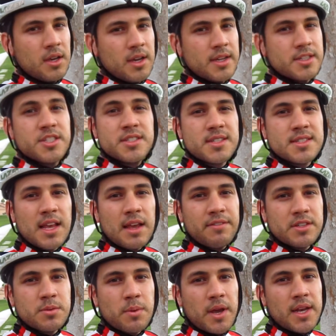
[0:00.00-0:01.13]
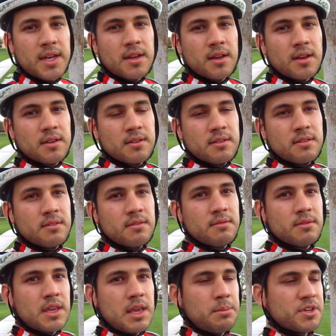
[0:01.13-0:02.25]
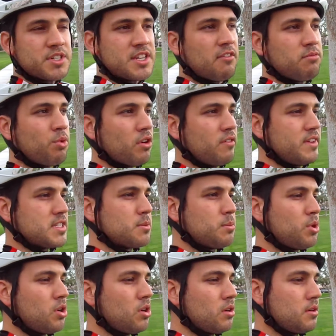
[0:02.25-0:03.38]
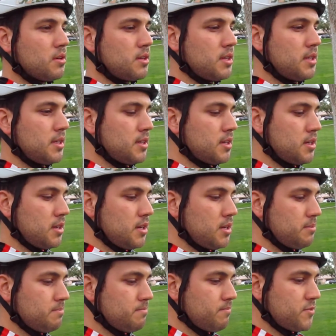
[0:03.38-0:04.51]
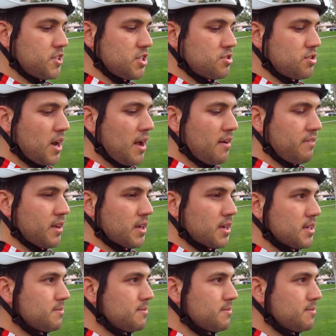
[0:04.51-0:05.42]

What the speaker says: It's just the safest way to keep yourself more visible to traffic.